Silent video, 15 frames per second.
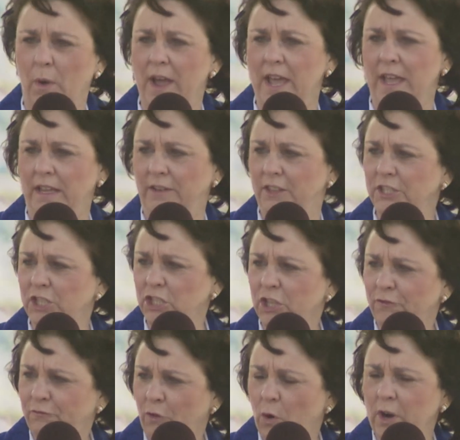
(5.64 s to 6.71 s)
Wade. This is
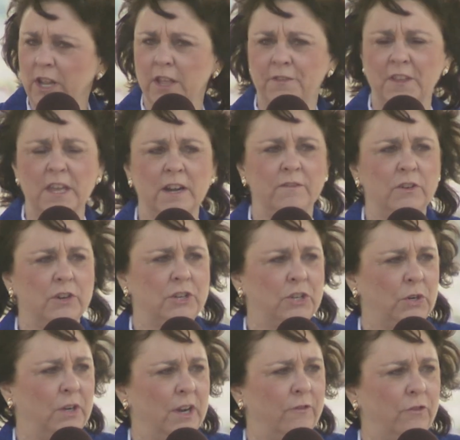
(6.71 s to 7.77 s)
the 40th
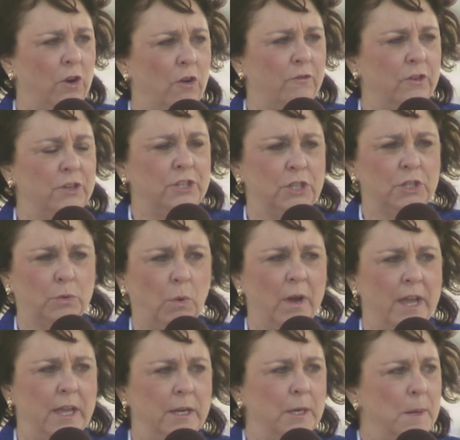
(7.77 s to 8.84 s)
anniversary of Roe versus
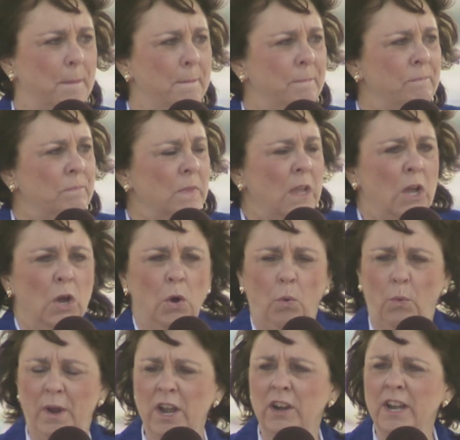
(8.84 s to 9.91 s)
Wade.
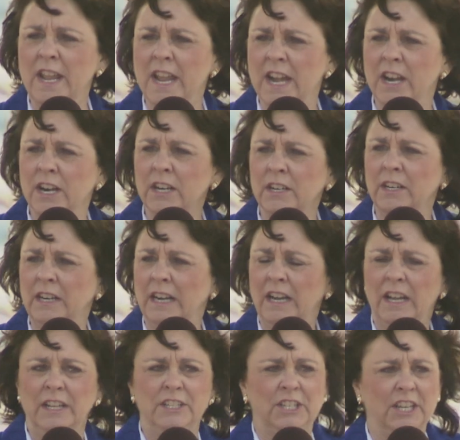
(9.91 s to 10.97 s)
We're here
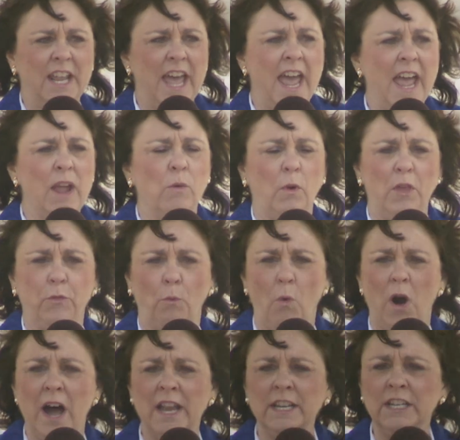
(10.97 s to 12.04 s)
today with
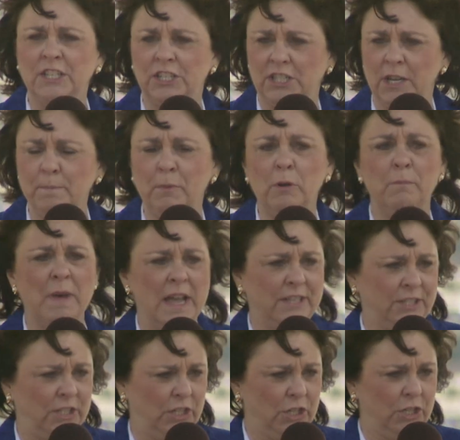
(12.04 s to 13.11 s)
one simple
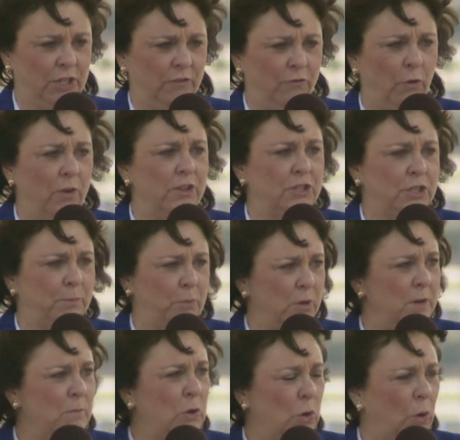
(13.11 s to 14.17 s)
message for the
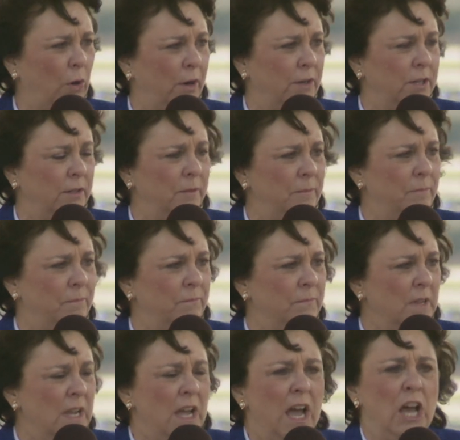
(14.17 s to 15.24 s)
Supreme Court.
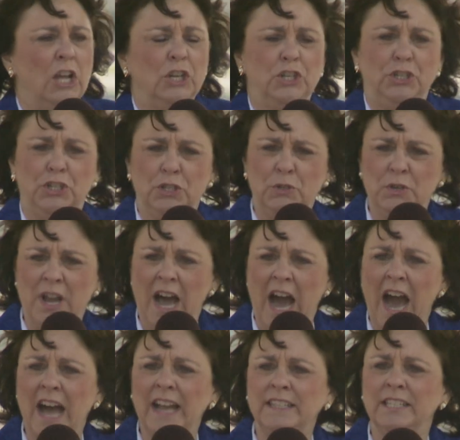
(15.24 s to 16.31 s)
Do
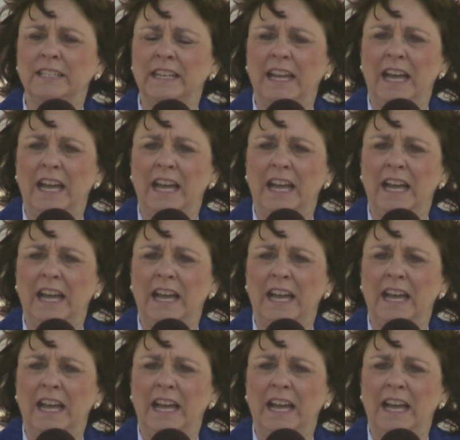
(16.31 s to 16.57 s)
not